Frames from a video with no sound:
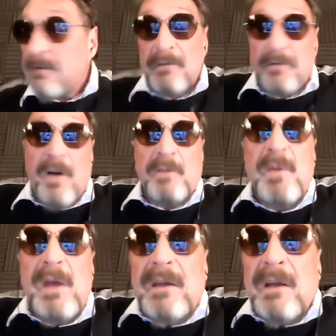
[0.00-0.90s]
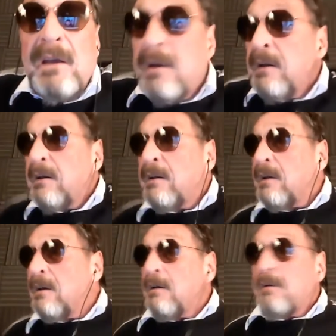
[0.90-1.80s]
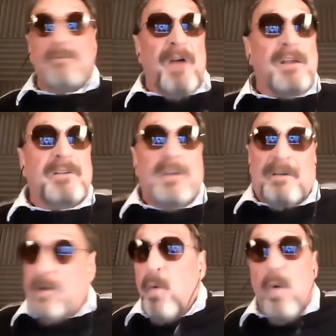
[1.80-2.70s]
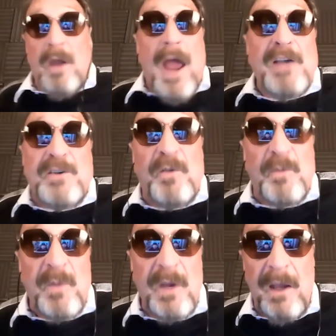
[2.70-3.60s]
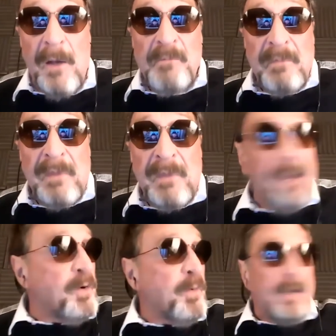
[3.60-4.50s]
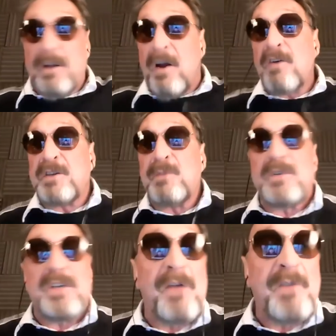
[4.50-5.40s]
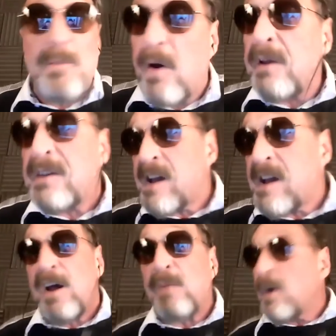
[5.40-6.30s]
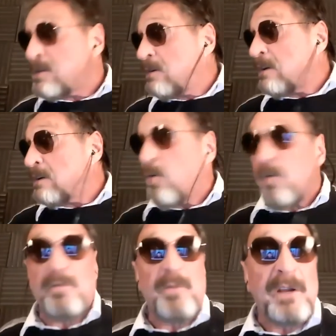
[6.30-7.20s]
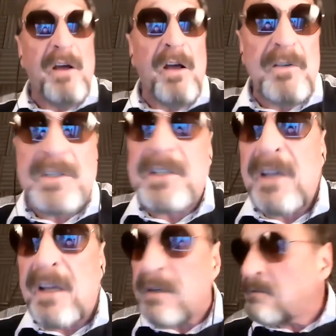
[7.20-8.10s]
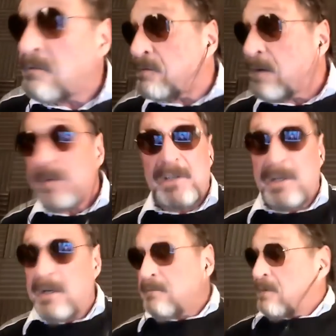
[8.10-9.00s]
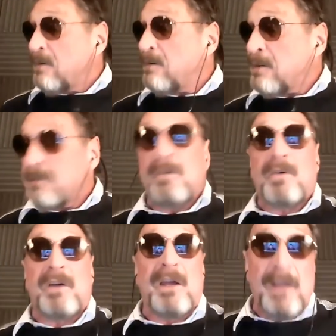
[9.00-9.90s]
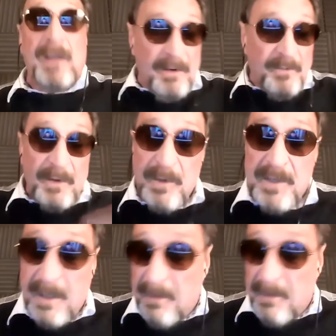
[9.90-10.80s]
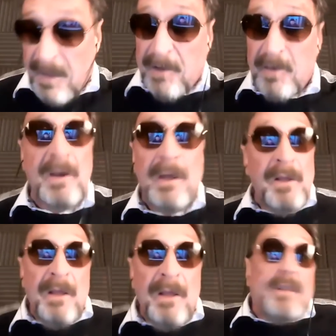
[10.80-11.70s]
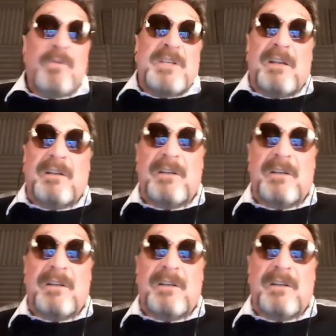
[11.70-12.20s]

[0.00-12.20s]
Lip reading: fuck me. No one hassled me. If I went into customs, you have any money? Yeah, how much? $250,000. Let me see it. Here it is. Okay. Receipt. Thank you. That was it.